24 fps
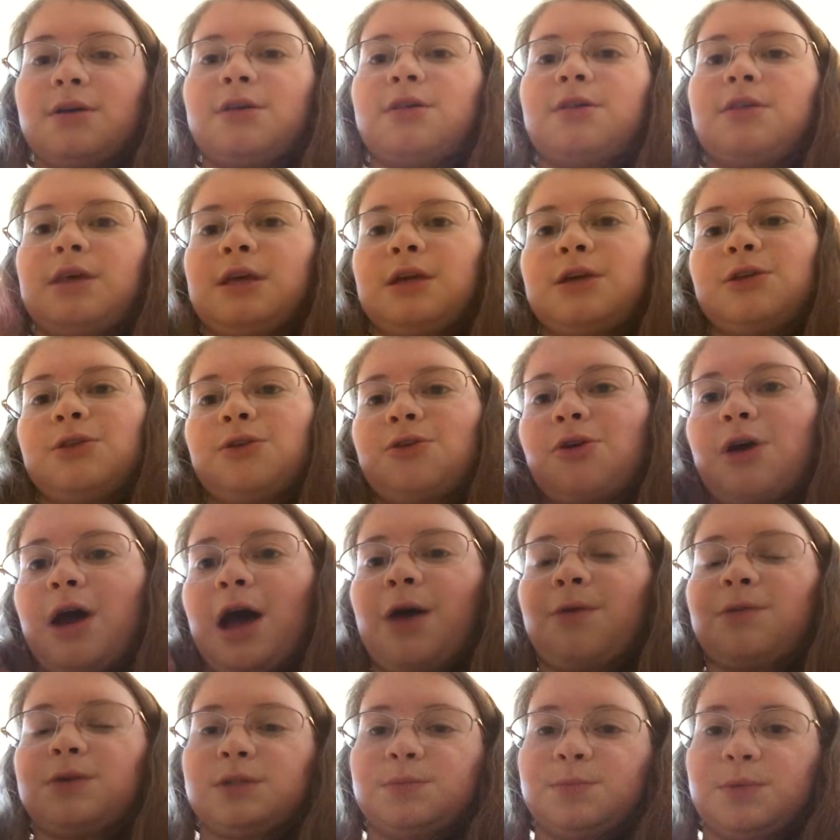thinking her
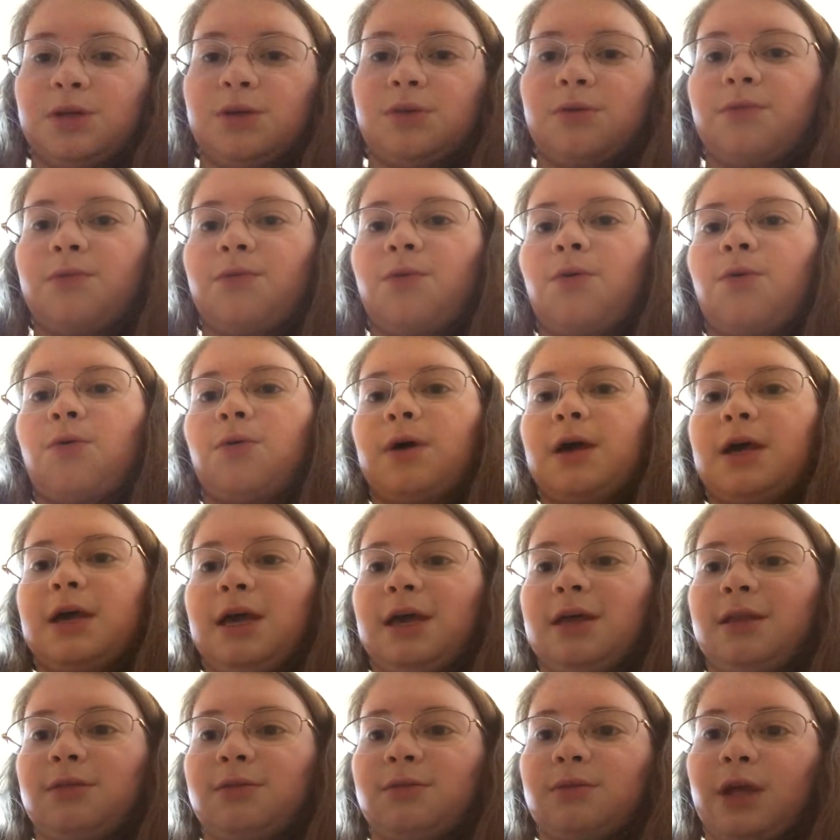eye was beautiful
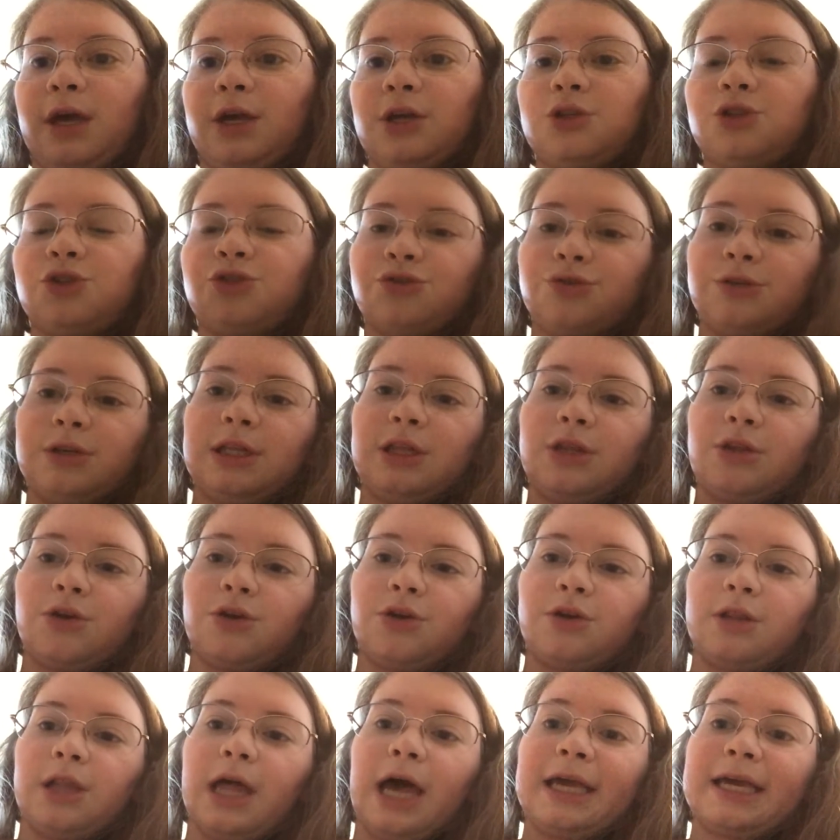and, like, treating
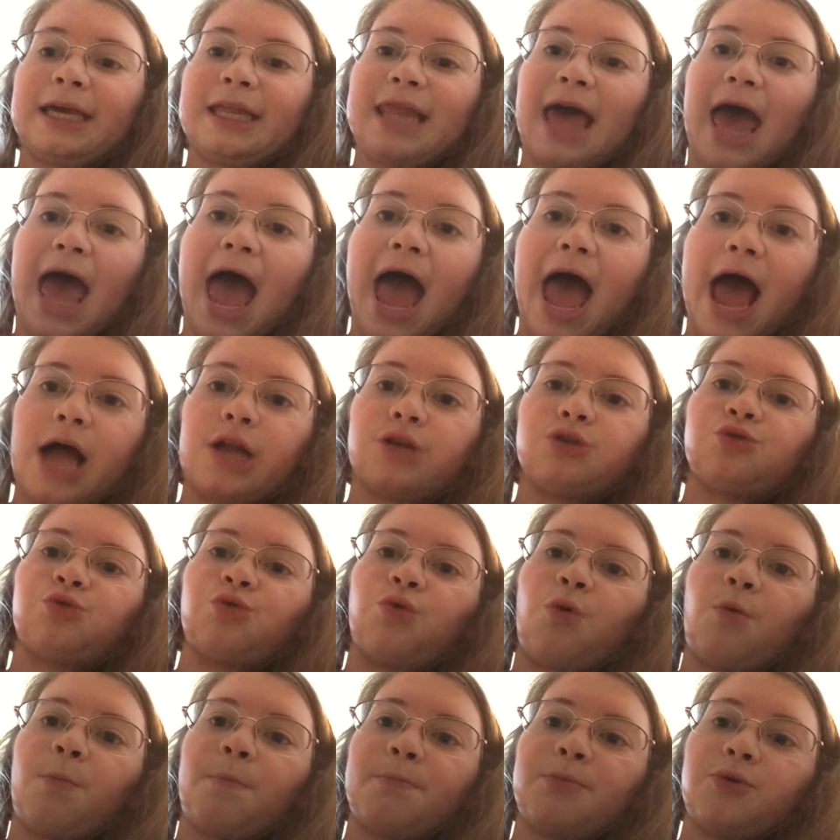her like an
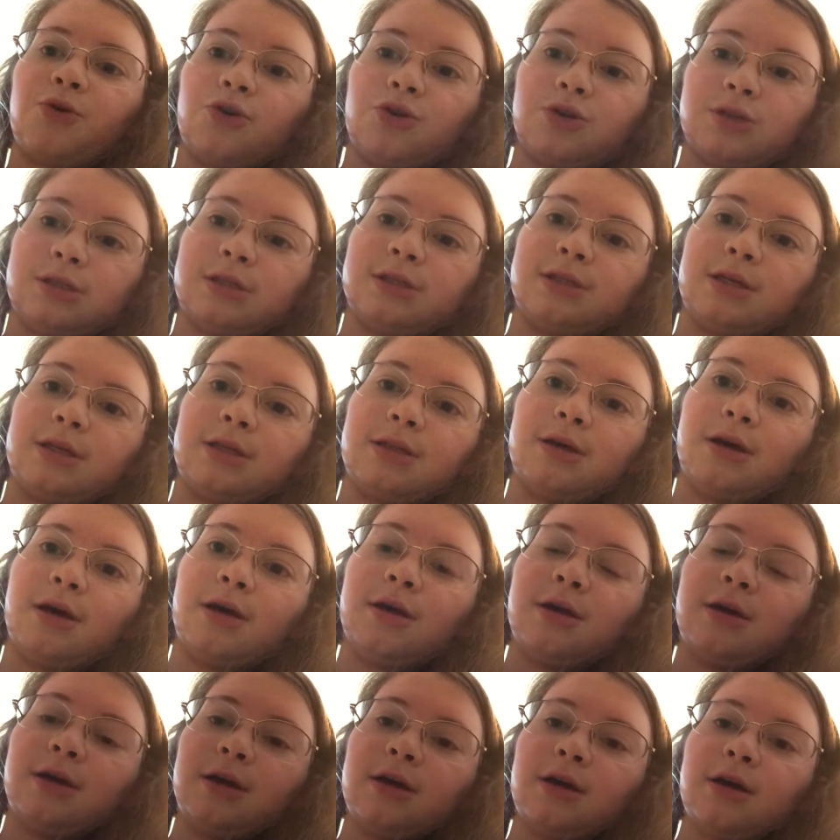actual person,
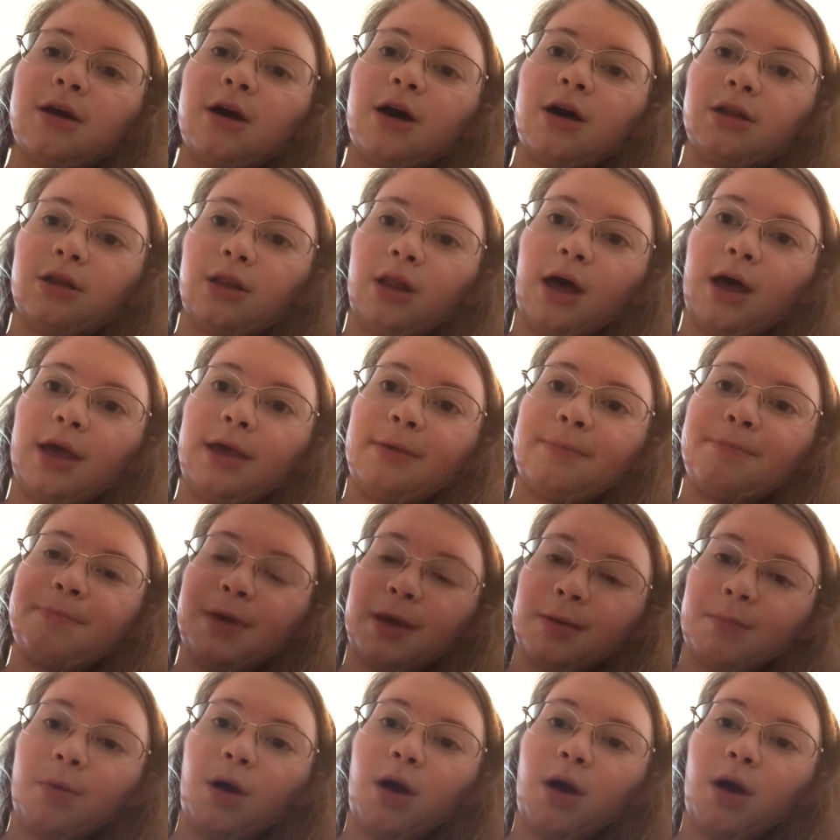unlike Big